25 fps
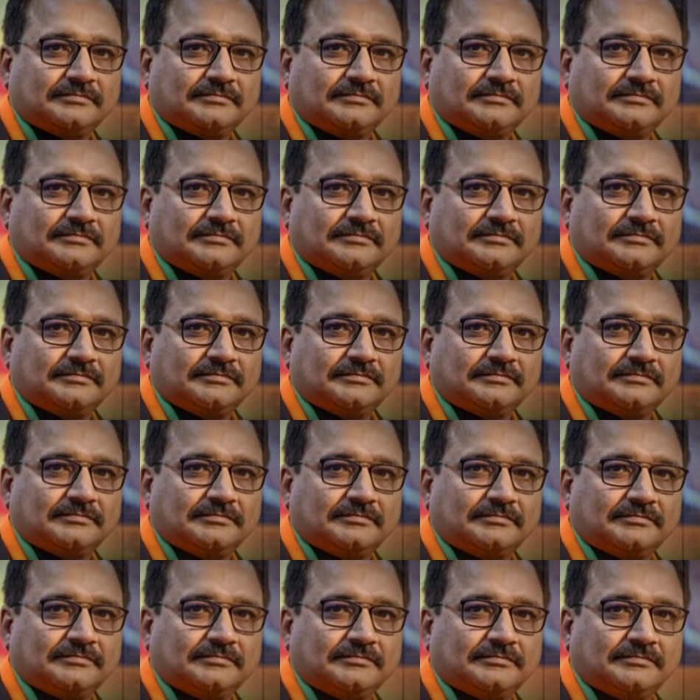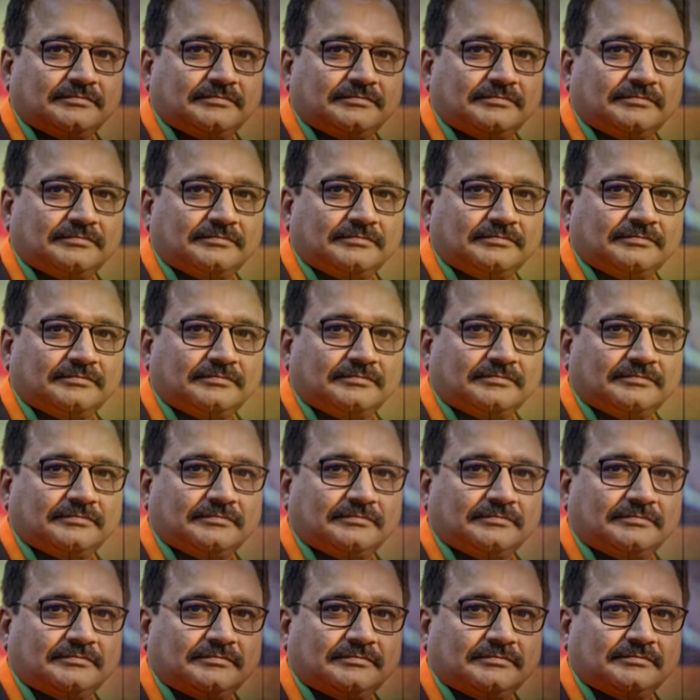
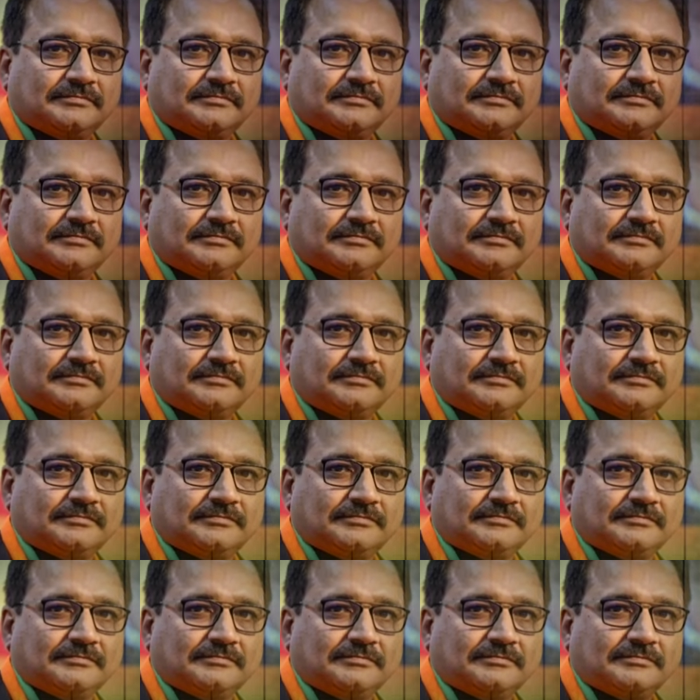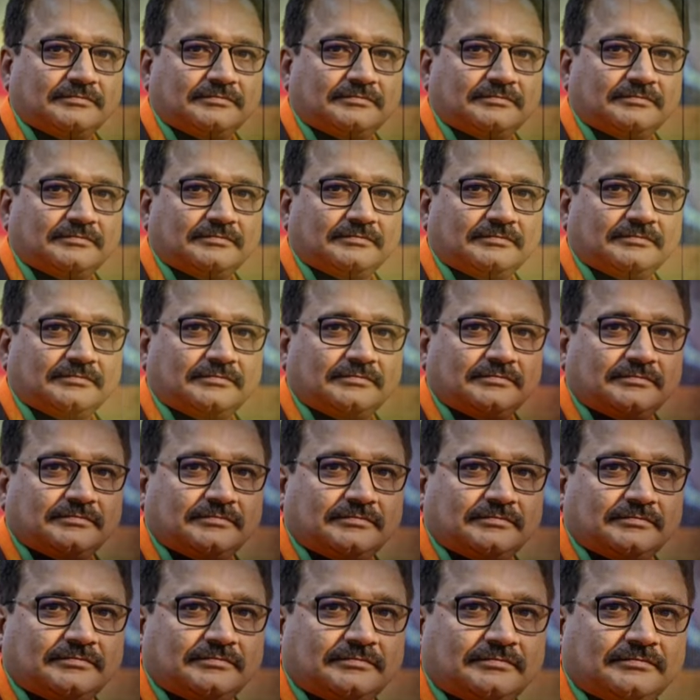
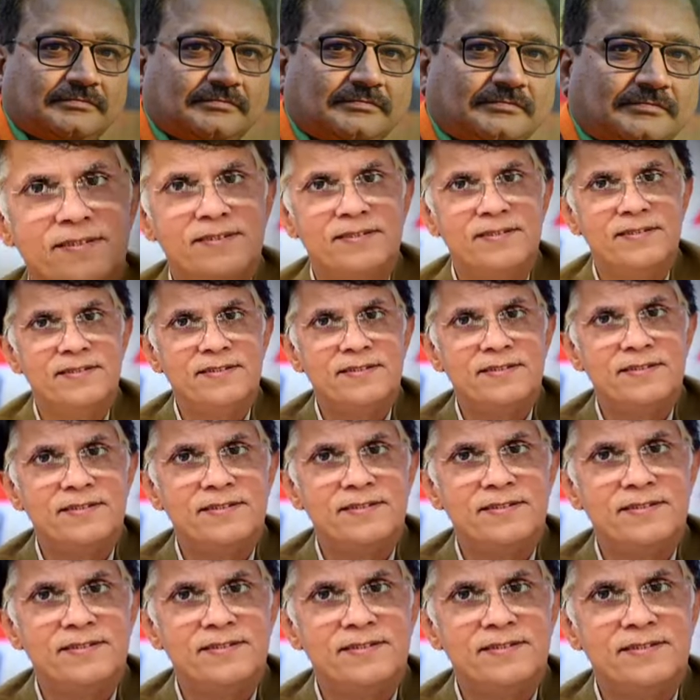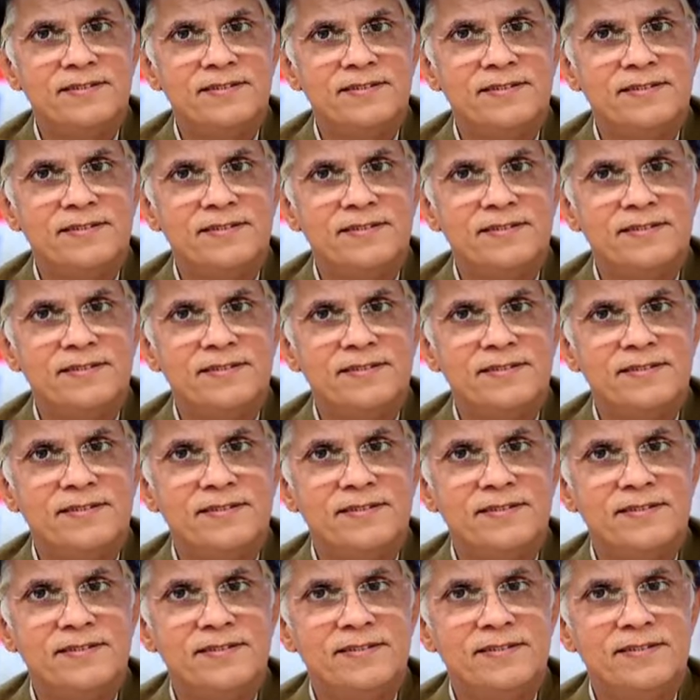
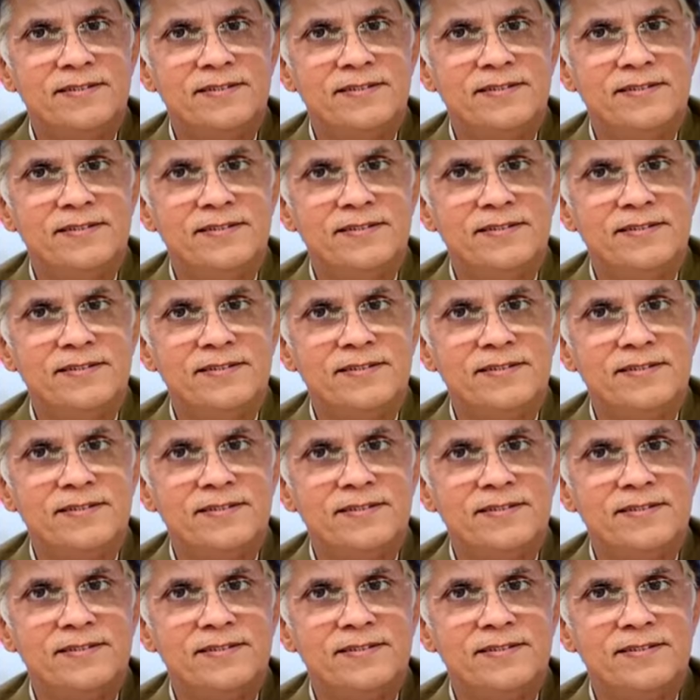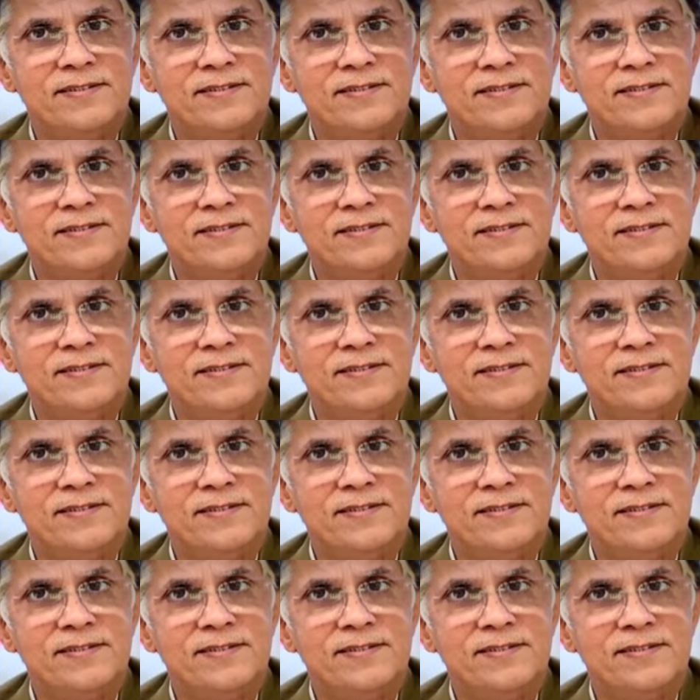The person shown says nothing.